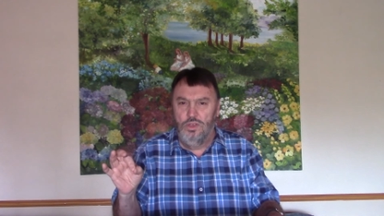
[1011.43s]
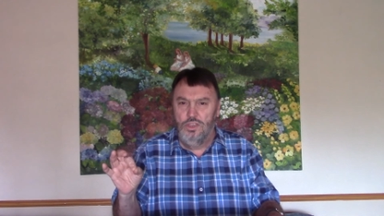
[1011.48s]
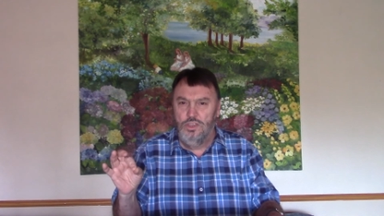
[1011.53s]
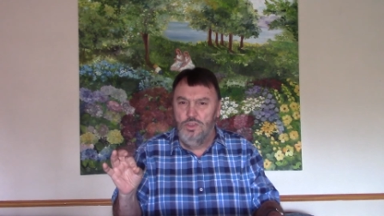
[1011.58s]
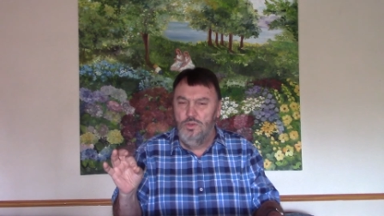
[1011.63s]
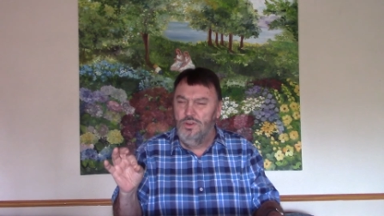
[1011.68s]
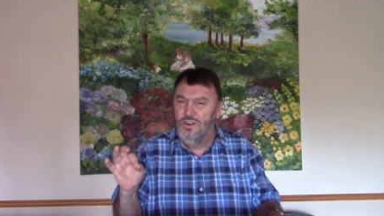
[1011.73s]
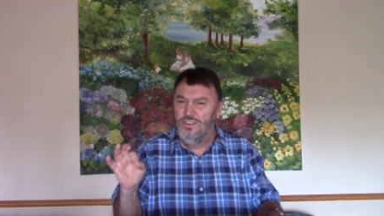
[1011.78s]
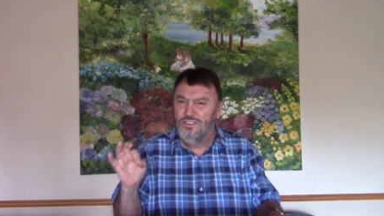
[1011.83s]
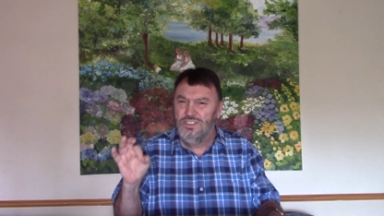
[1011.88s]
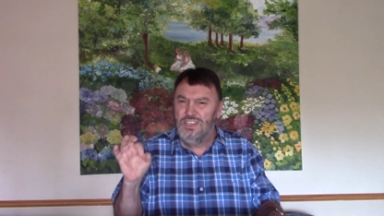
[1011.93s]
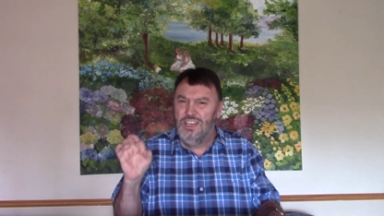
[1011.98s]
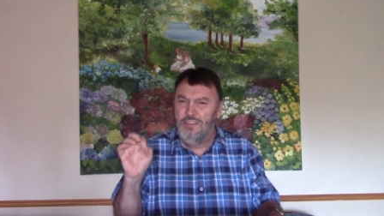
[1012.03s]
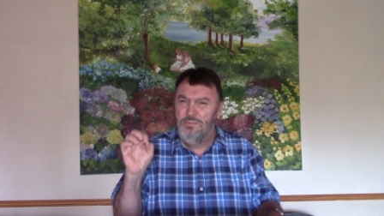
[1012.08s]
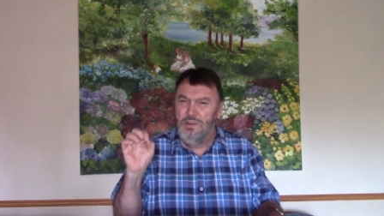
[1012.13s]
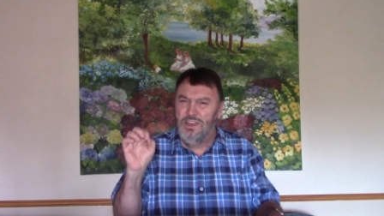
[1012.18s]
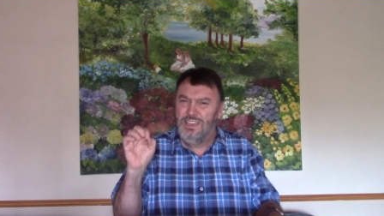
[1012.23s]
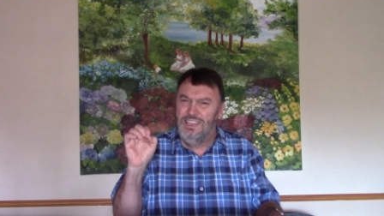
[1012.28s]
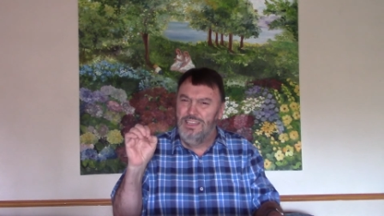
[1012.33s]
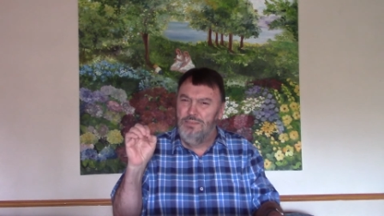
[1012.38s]
You're not saved
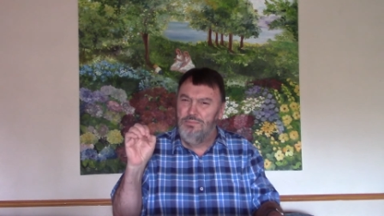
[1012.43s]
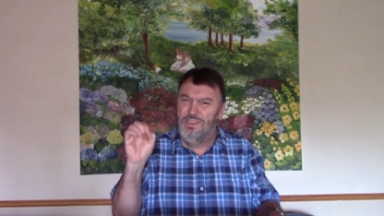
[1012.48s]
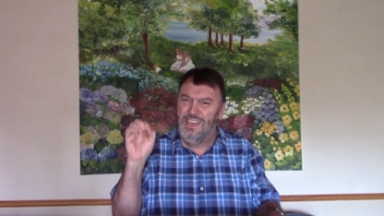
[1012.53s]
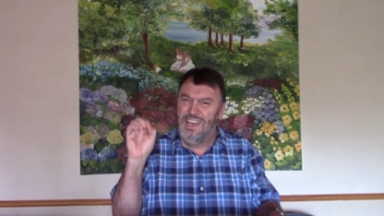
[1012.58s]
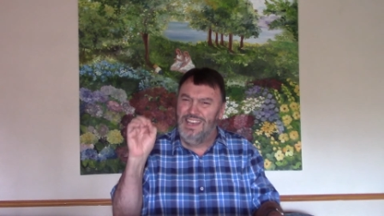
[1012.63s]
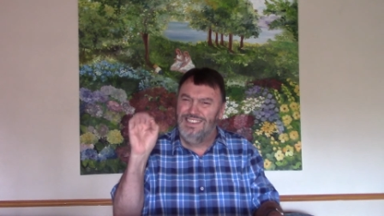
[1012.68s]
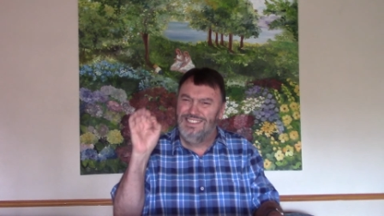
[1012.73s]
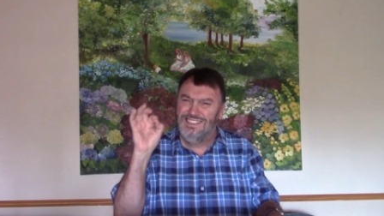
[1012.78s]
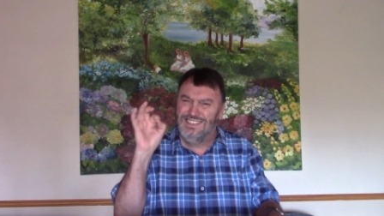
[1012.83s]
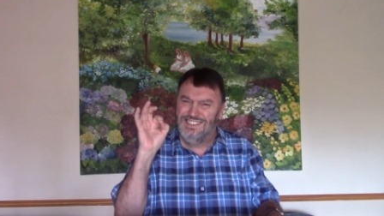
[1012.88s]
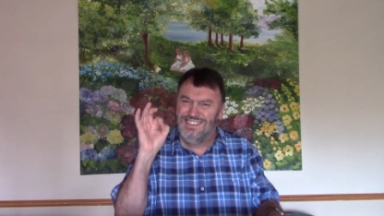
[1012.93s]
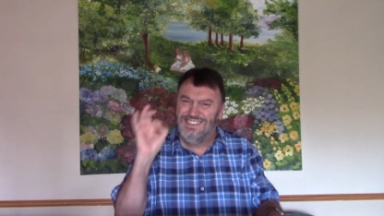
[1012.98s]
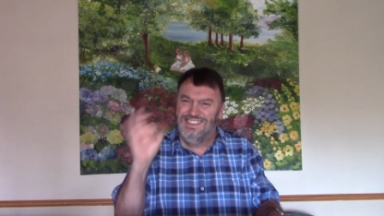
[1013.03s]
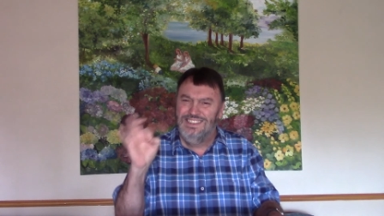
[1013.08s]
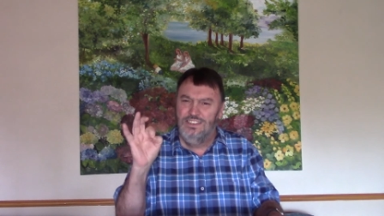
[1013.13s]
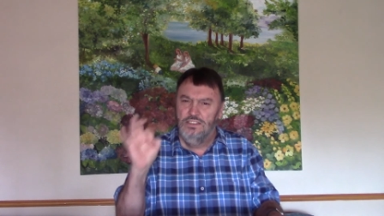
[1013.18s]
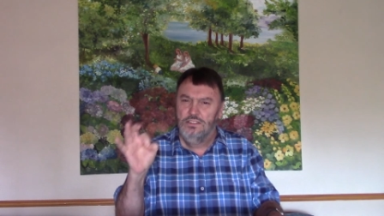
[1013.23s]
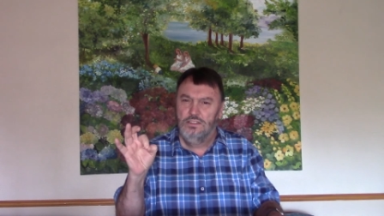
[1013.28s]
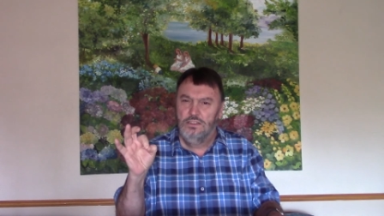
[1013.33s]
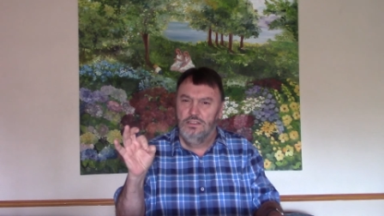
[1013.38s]
by keeping a
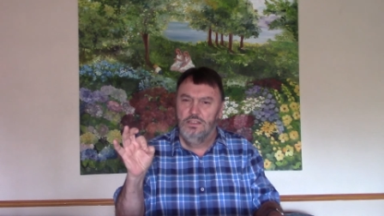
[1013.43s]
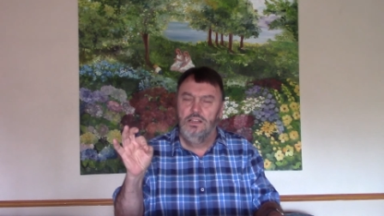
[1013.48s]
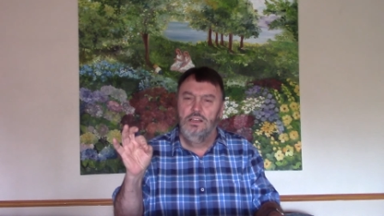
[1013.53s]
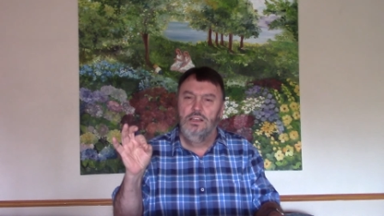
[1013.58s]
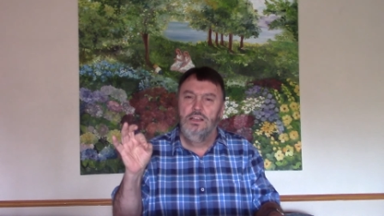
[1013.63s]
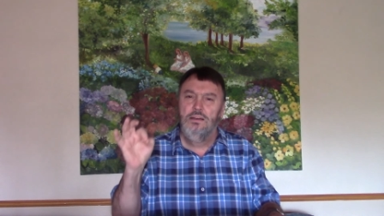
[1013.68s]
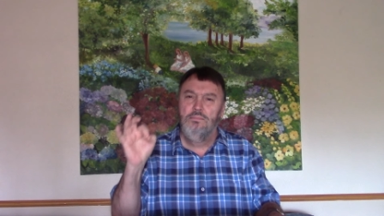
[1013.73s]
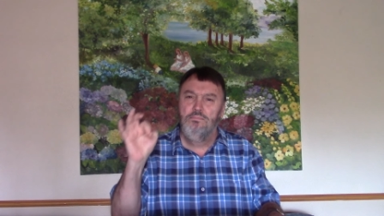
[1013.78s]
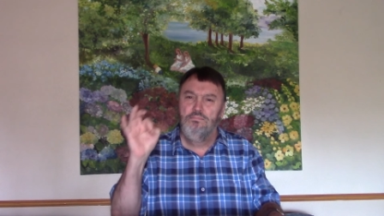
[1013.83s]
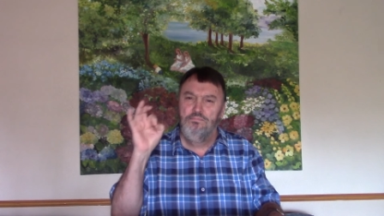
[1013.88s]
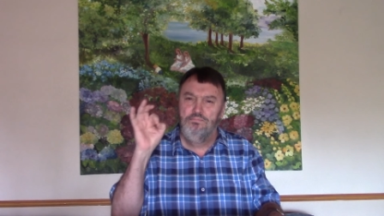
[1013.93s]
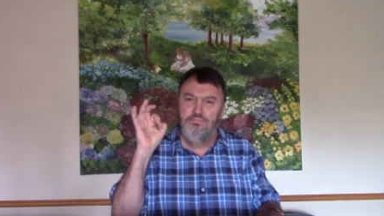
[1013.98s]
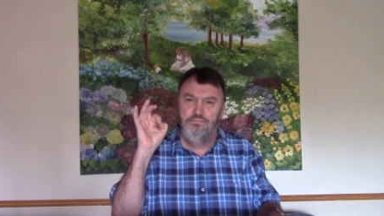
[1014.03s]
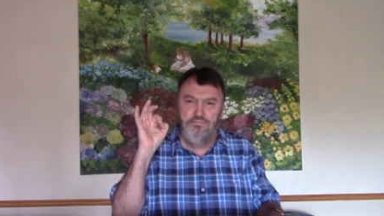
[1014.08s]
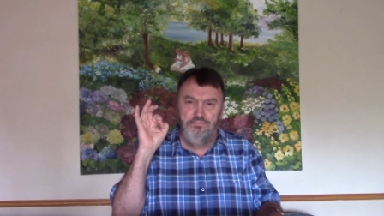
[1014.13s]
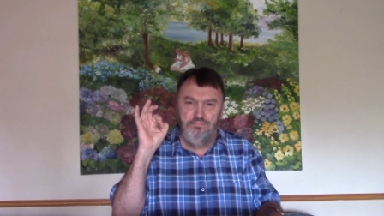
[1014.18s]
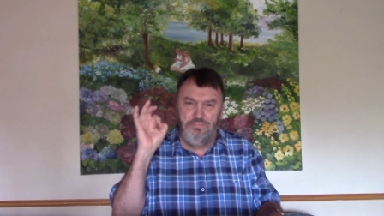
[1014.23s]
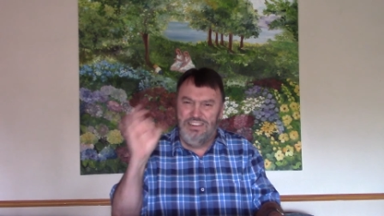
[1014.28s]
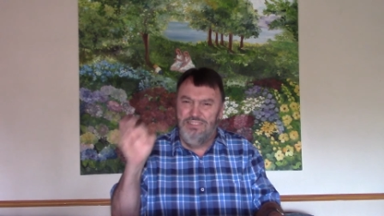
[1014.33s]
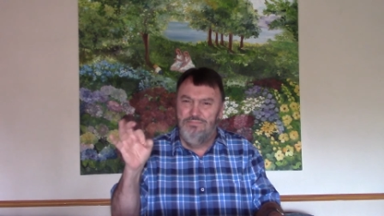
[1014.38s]
single
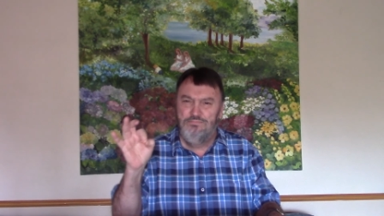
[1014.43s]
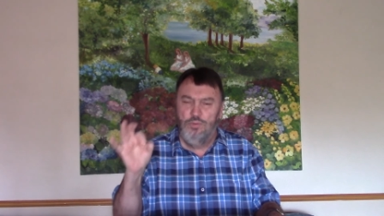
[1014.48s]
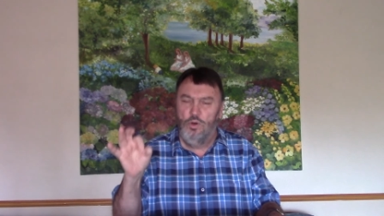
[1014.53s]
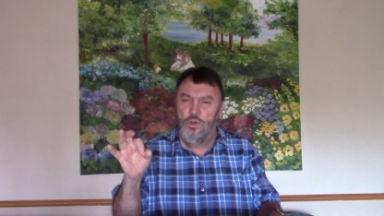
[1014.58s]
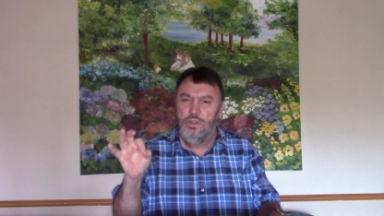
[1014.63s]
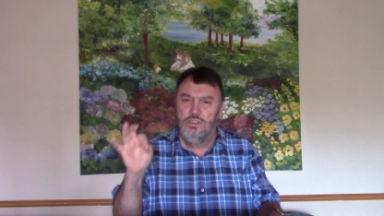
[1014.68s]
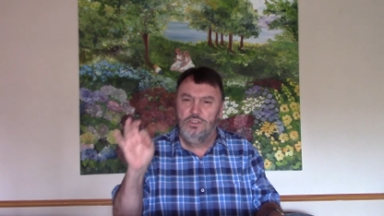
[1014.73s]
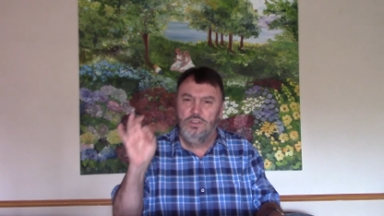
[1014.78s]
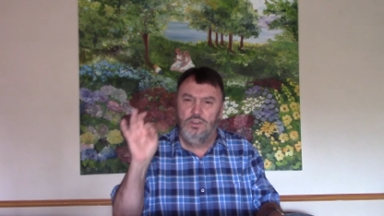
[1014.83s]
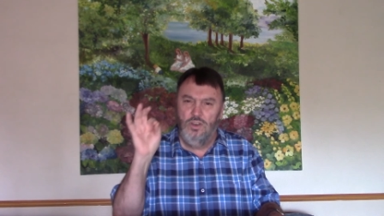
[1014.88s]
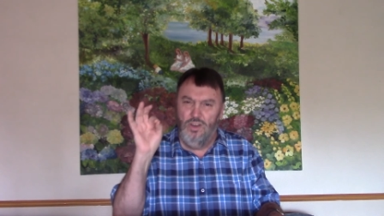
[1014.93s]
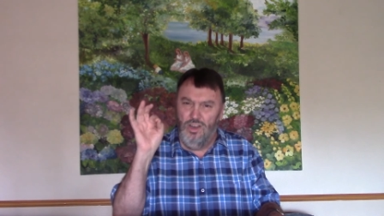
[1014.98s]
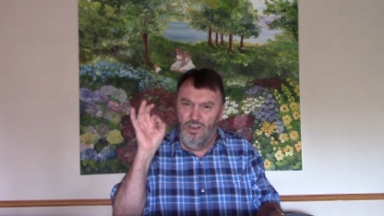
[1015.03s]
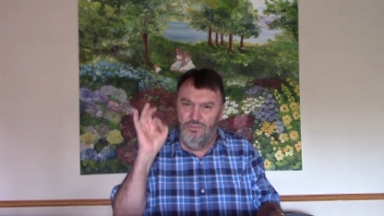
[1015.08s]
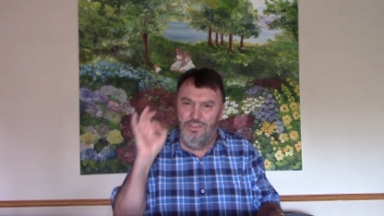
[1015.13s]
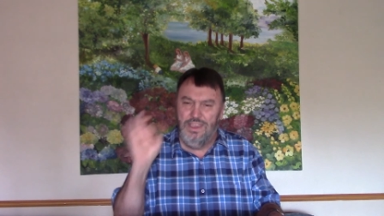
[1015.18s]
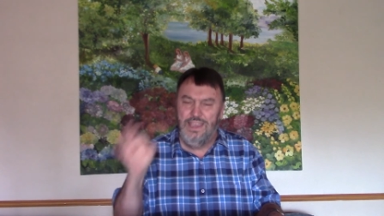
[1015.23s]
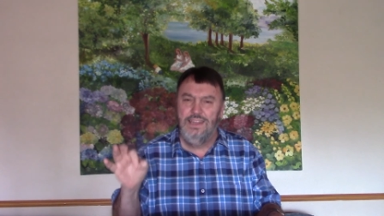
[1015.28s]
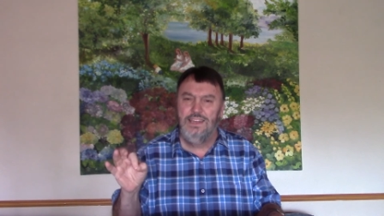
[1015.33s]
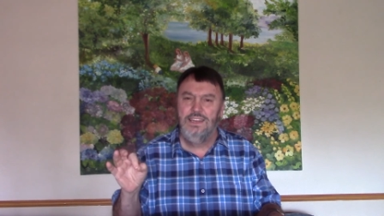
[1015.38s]
pinpoint
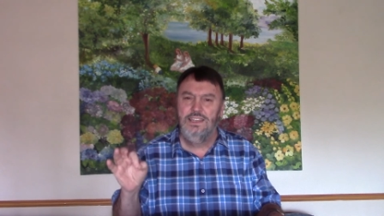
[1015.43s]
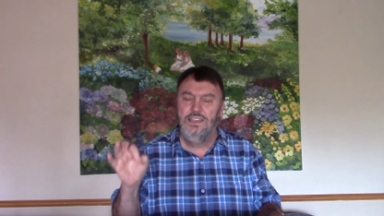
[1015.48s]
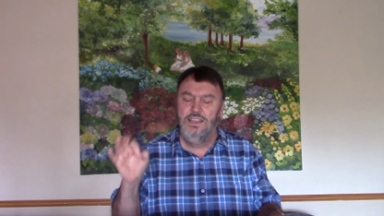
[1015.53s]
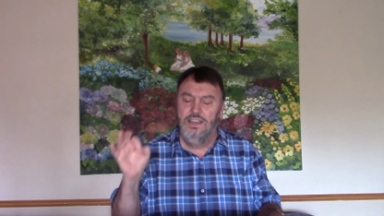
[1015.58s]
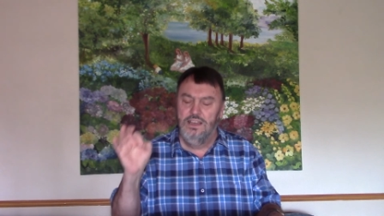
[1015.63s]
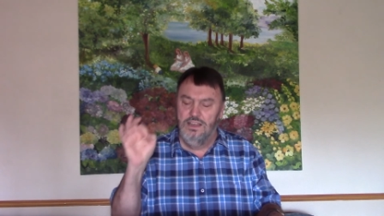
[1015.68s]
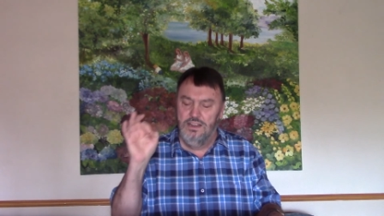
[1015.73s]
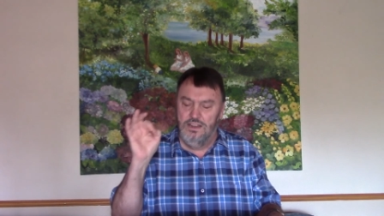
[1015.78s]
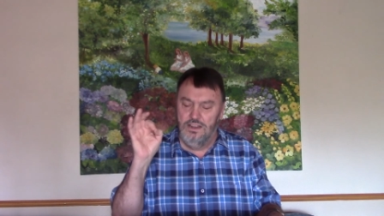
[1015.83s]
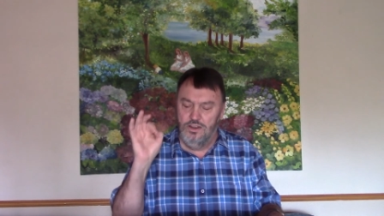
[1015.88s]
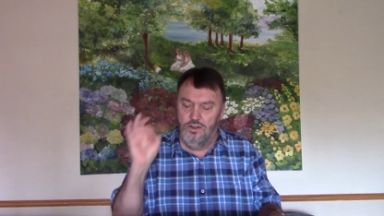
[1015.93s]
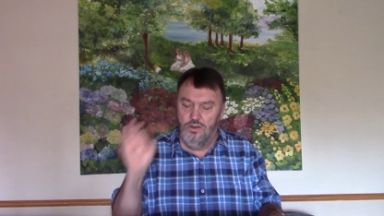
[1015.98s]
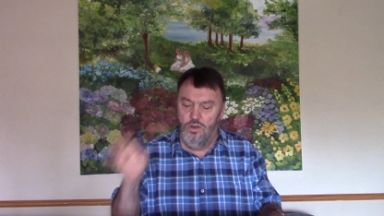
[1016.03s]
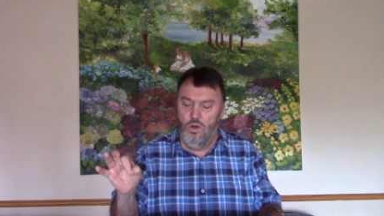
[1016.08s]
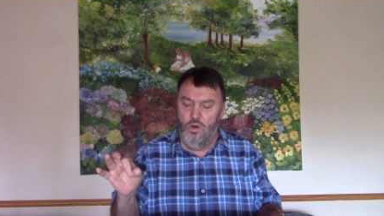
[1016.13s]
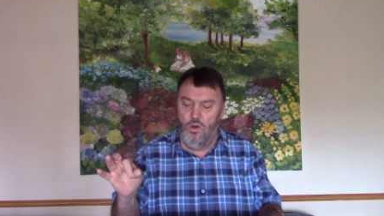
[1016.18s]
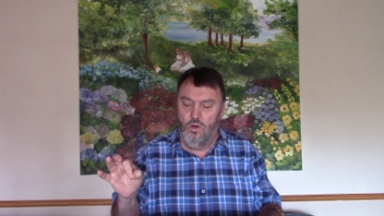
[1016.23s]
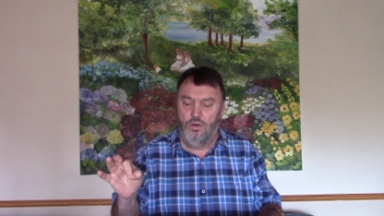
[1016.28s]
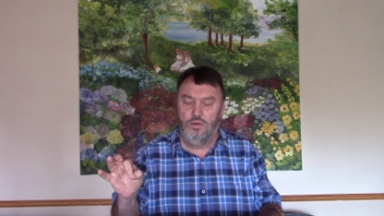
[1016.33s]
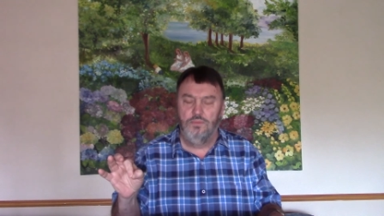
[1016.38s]
of any
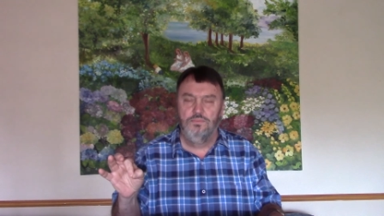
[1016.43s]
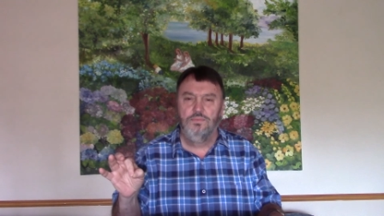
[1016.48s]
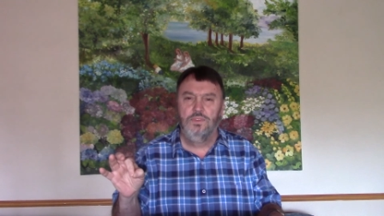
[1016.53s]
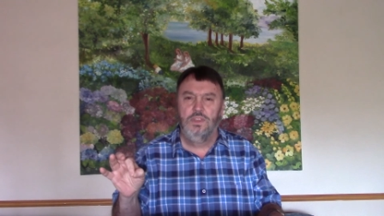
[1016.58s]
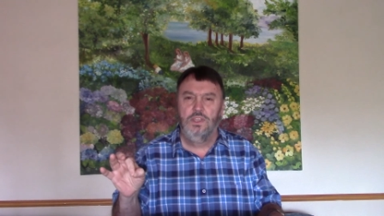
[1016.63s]
law.